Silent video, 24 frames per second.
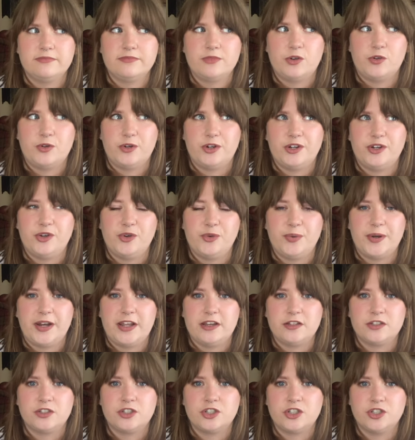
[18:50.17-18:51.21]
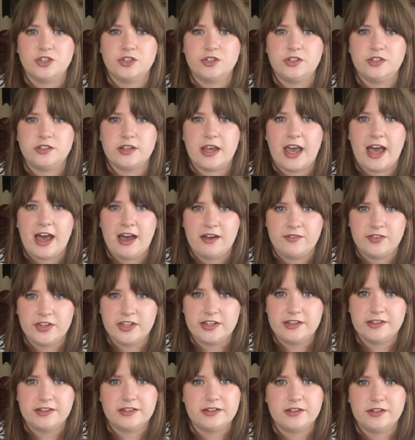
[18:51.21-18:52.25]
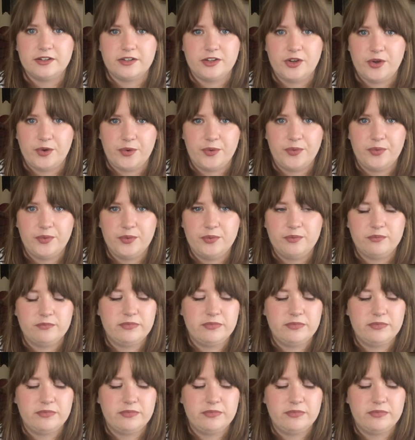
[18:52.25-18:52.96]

or no one else should have it? No.